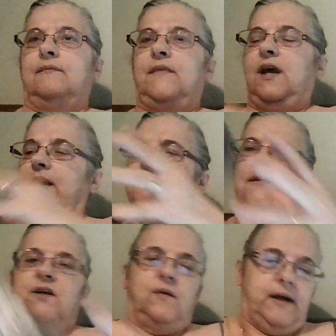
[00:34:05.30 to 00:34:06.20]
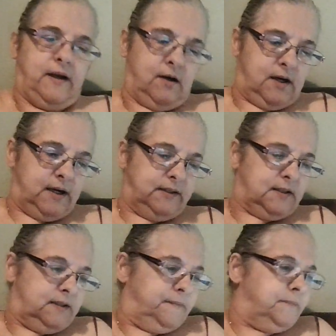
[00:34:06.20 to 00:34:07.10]
Okay, so I
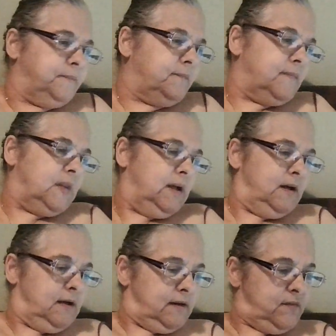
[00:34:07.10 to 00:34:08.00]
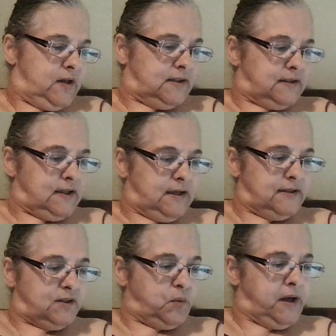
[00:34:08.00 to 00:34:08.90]
got, this
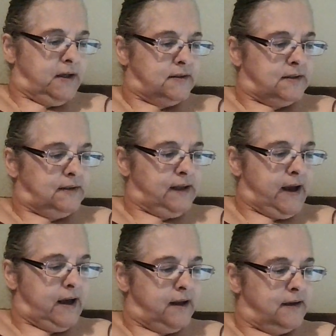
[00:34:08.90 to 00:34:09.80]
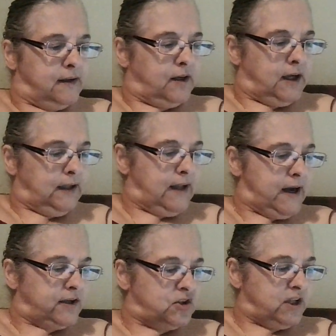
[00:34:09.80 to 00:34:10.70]
is Queensland
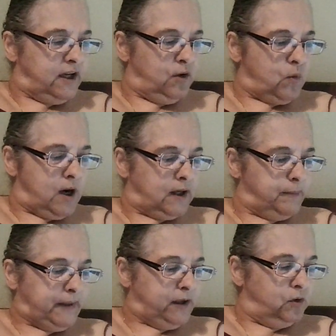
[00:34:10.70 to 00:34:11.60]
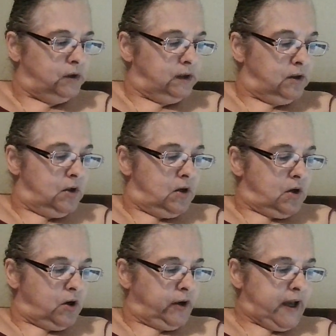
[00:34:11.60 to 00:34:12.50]
Collection Walkabout
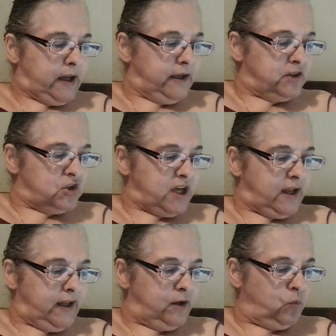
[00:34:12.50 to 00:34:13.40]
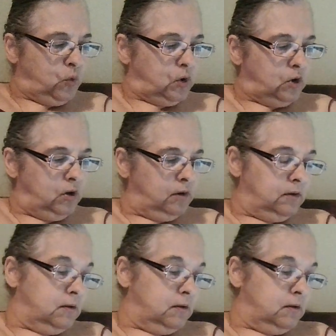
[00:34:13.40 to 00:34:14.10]
Organic Shetland Wool.